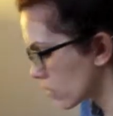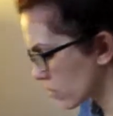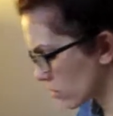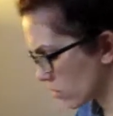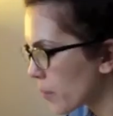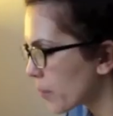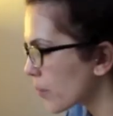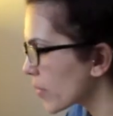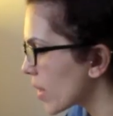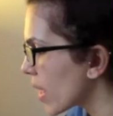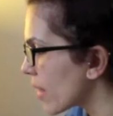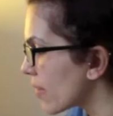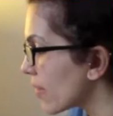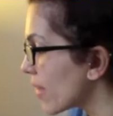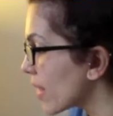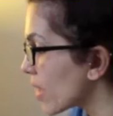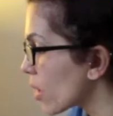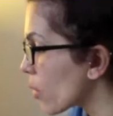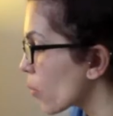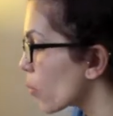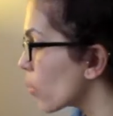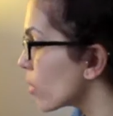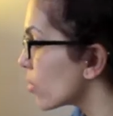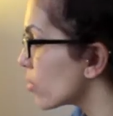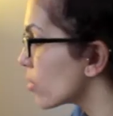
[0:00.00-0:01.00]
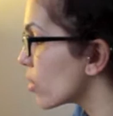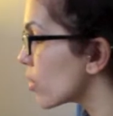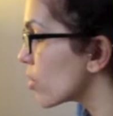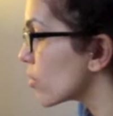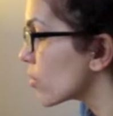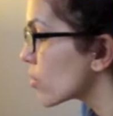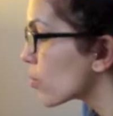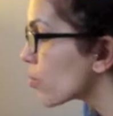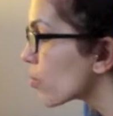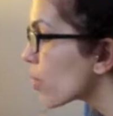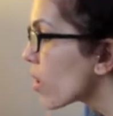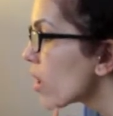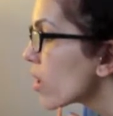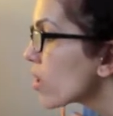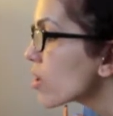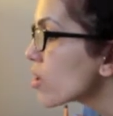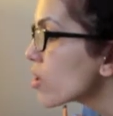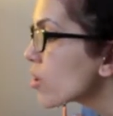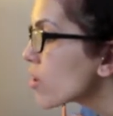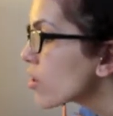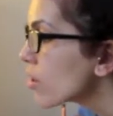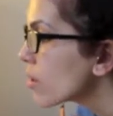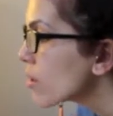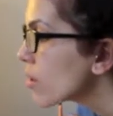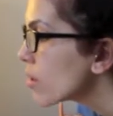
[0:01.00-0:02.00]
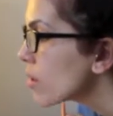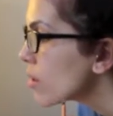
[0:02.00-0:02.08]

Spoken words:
and then I will use a brush.